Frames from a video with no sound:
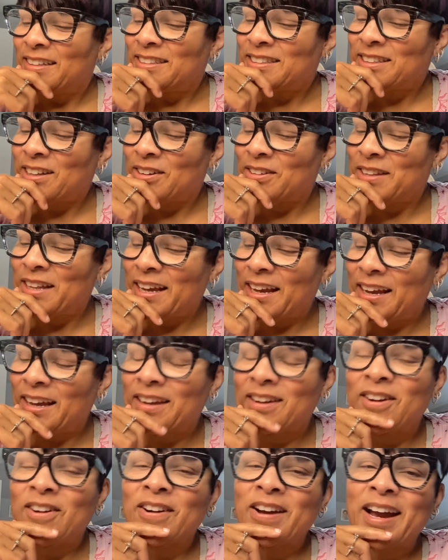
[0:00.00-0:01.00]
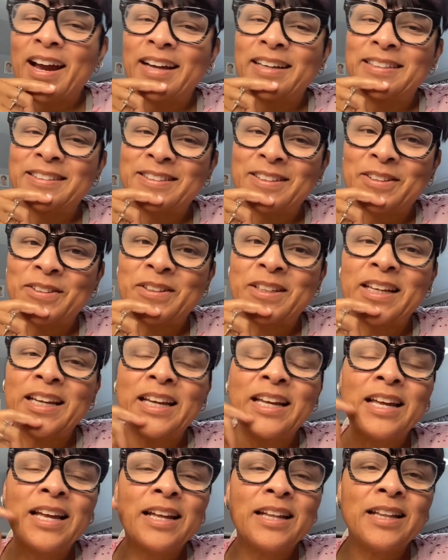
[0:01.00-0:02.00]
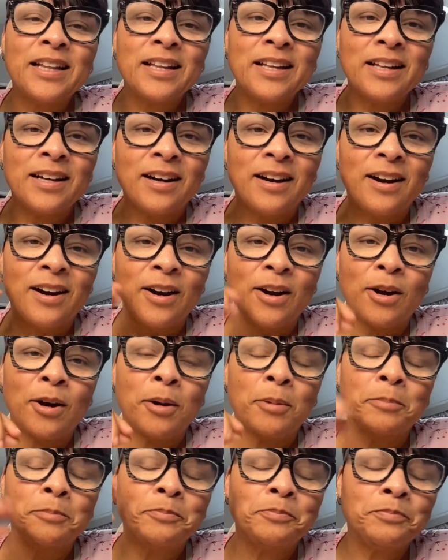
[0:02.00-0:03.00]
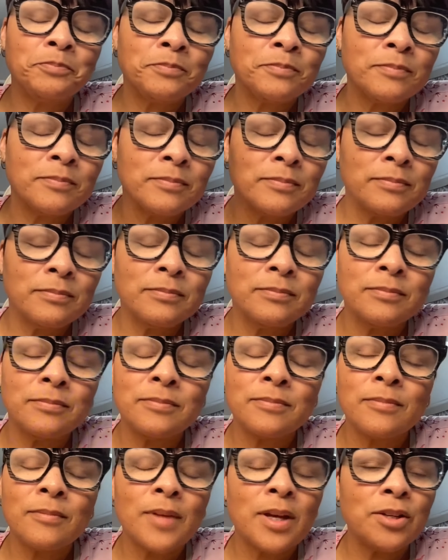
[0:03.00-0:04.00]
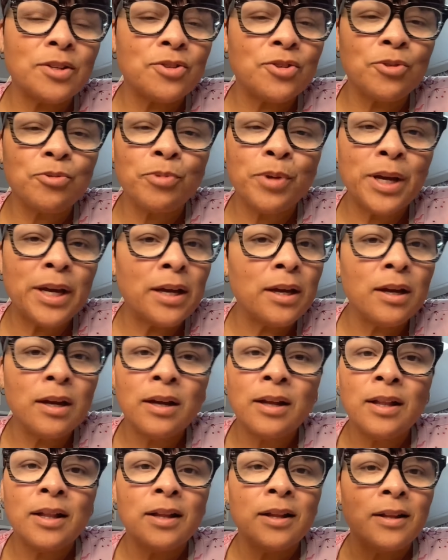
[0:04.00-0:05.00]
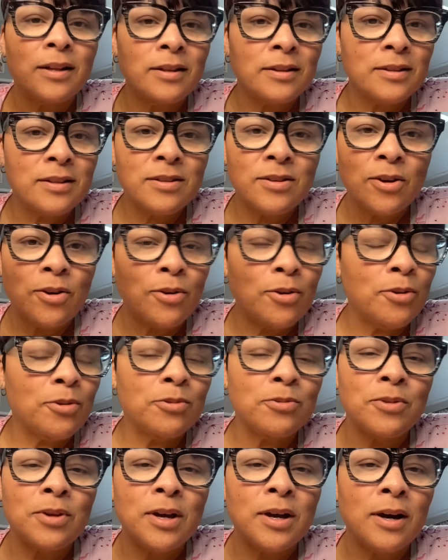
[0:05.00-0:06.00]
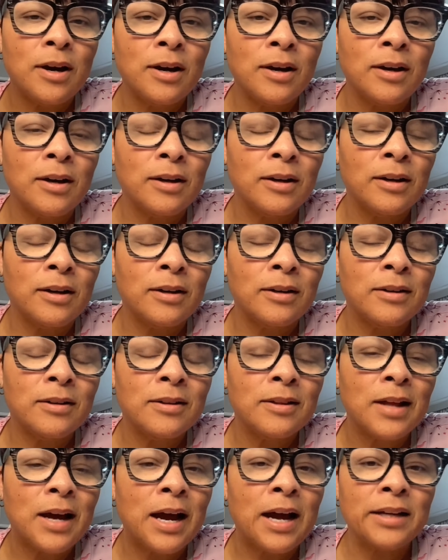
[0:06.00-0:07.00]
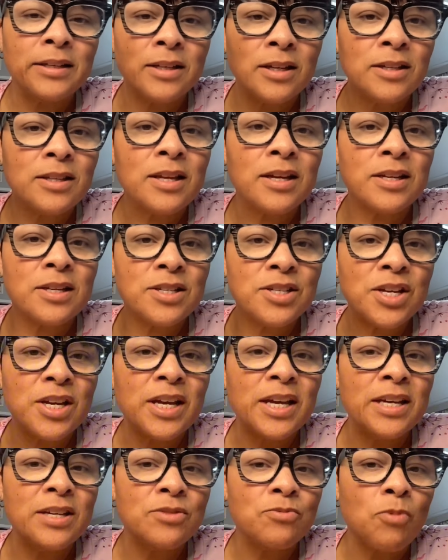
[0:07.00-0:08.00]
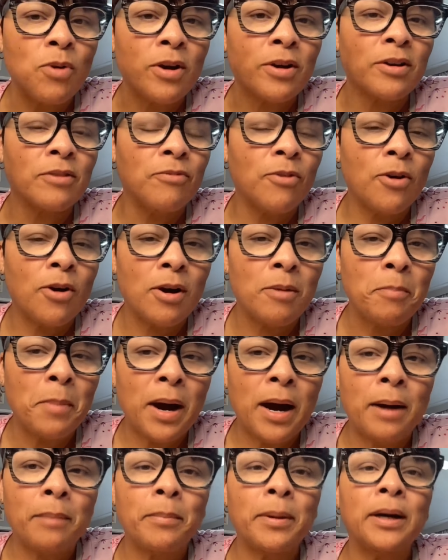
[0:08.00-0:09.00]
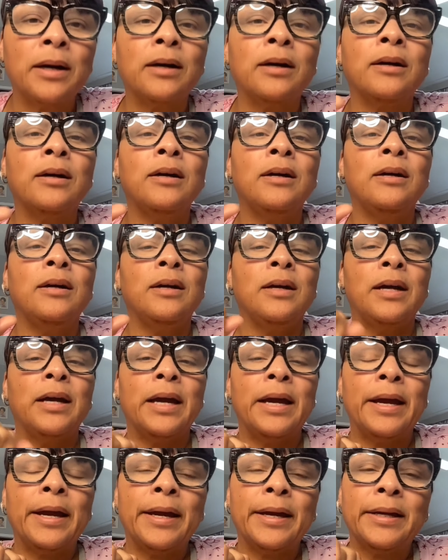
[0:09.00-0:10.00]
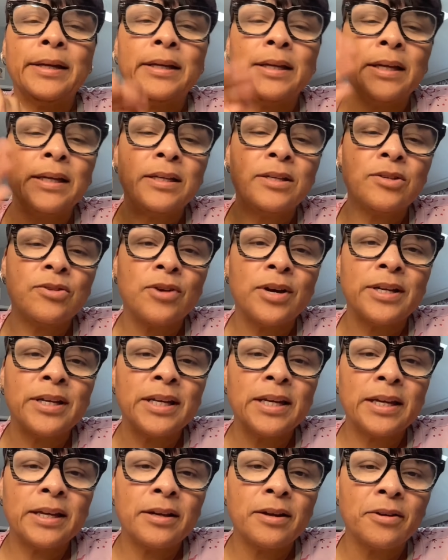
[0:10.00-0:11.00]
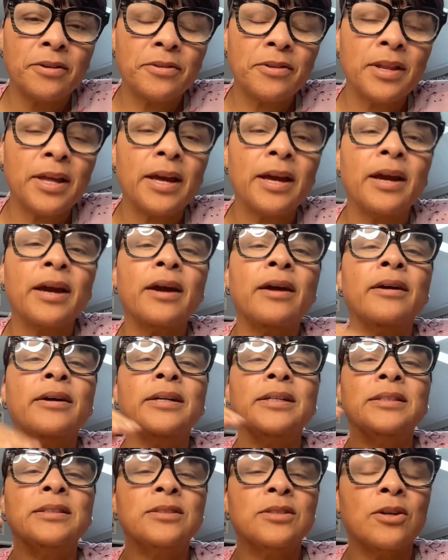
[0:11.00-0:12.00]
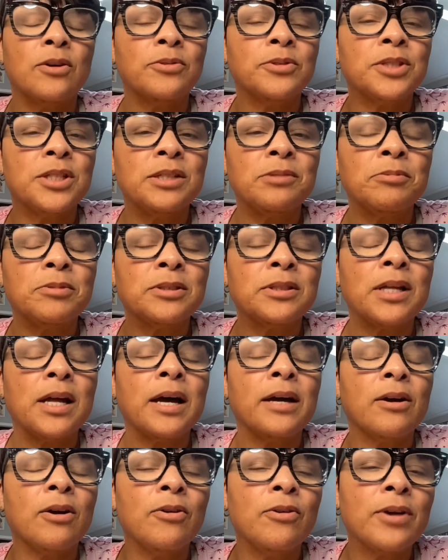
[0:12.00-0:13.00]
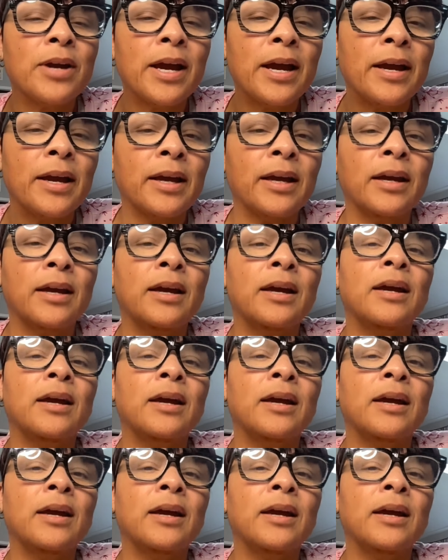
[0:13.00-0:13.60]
so then, okay, so then, um, Tariq told uh, Anya that she he's working for her mama and he's trying to get her there and so she was like okay